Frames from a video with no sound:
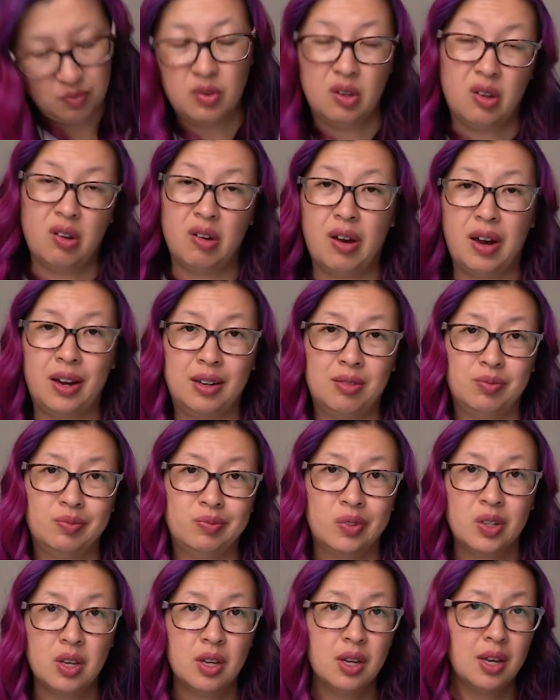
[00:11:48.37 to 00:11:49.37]
All right.
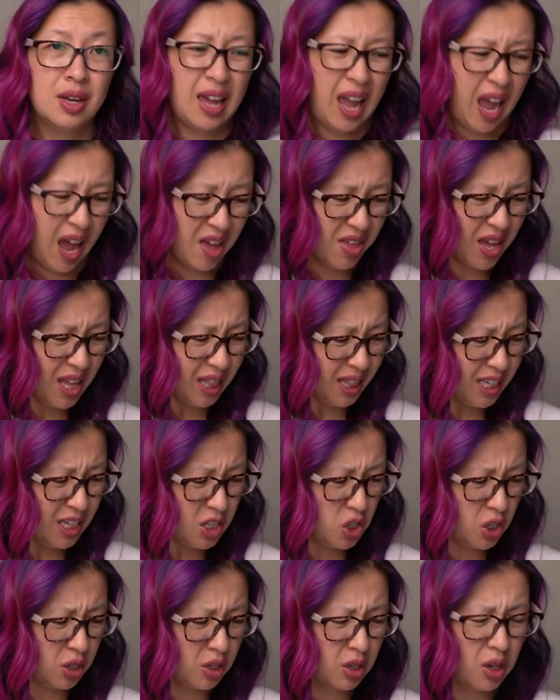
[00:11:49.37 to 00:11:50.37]
And that leads
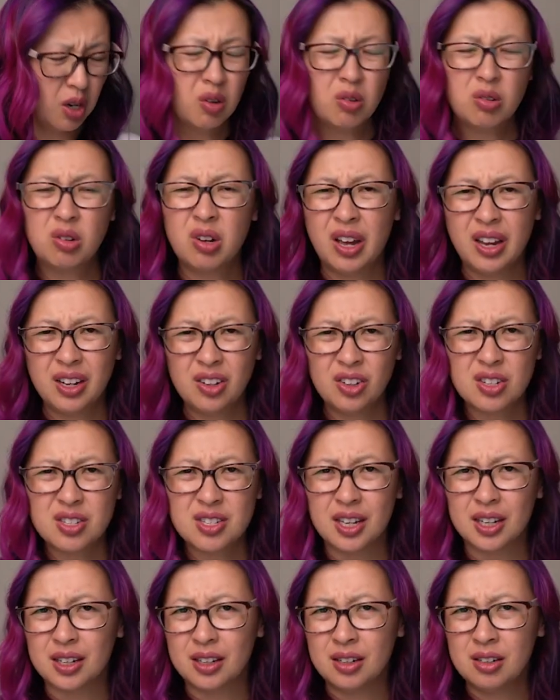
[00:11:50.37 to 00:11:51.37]
you to go, oh, hang on a
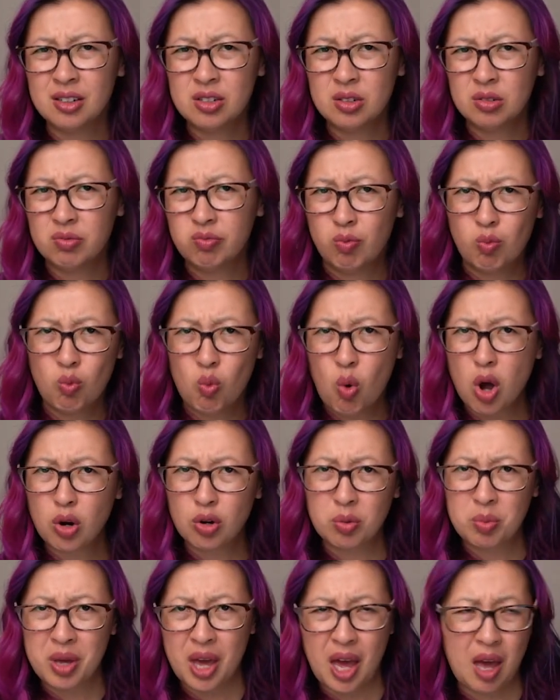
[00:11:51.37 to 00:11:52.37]
second. What
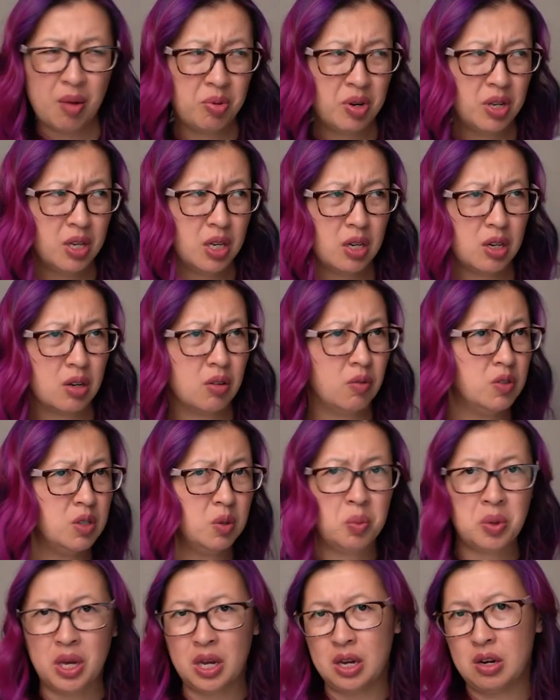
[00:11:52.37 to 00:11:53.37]
could be happening here? Did
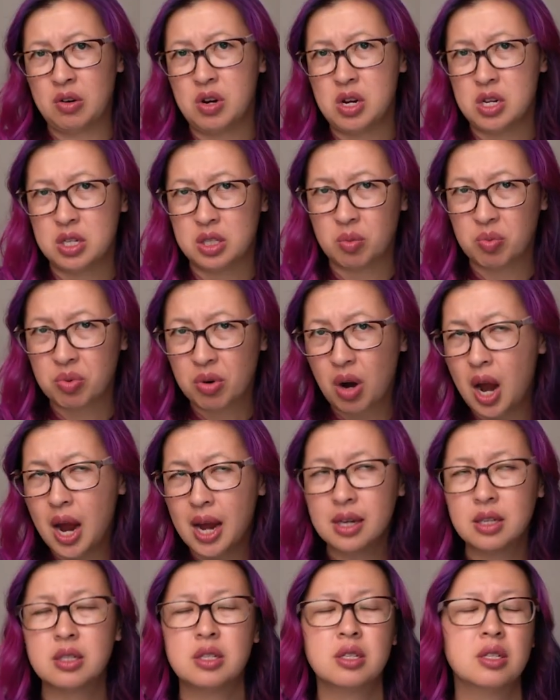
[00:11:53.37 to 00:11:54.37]
we increase the
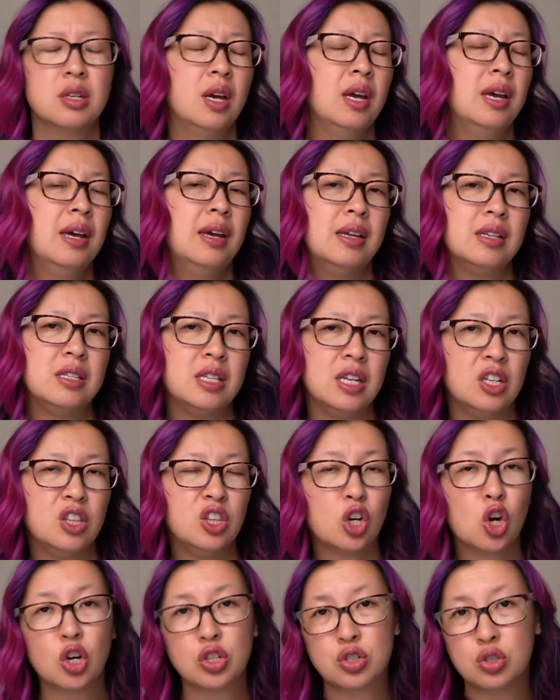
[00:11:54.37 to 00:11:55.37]
price? Did the
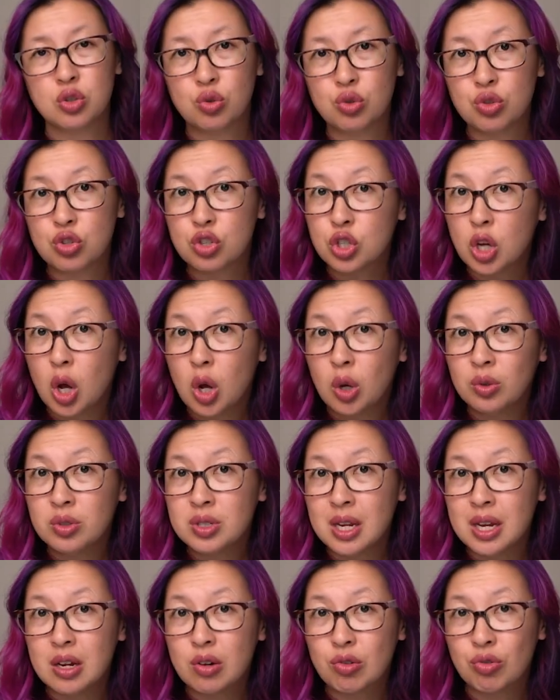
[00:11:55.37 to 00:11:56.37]
cost of goods sold
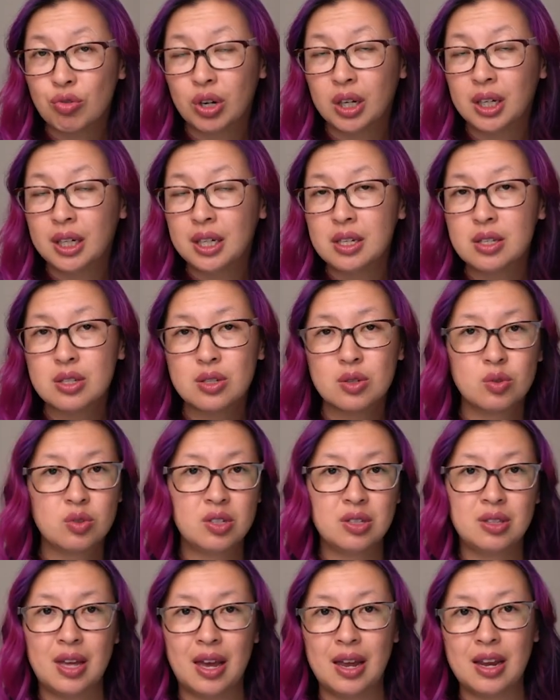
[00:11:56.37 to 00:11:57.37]
decrease?
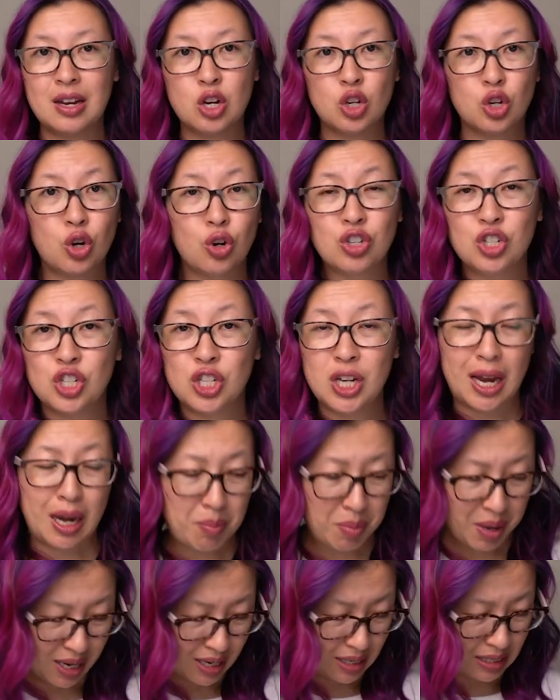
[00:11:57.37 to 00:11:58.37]
Did they negotiate a
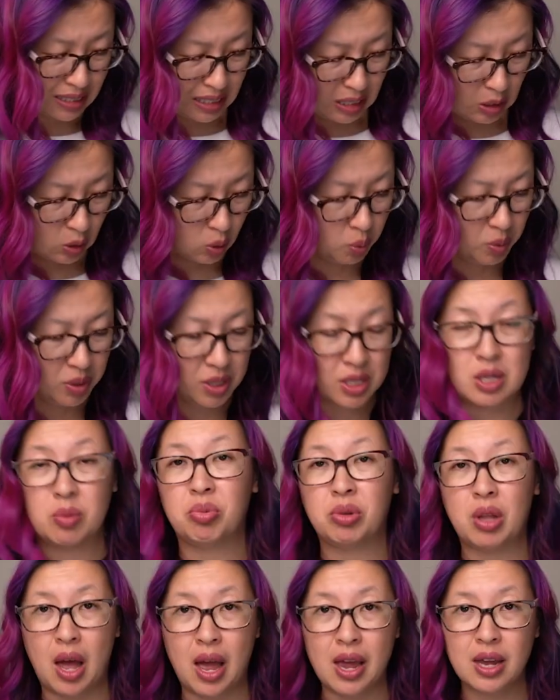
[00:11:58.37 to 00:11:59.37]
better deal with
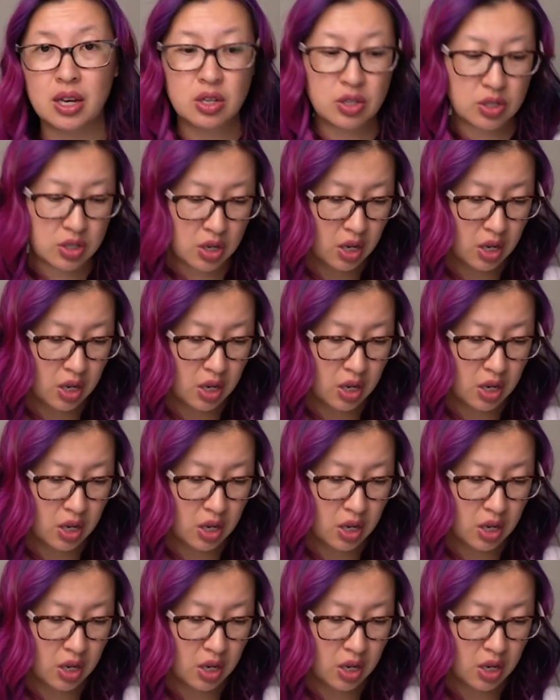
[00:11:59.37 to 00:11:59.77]
suppliers?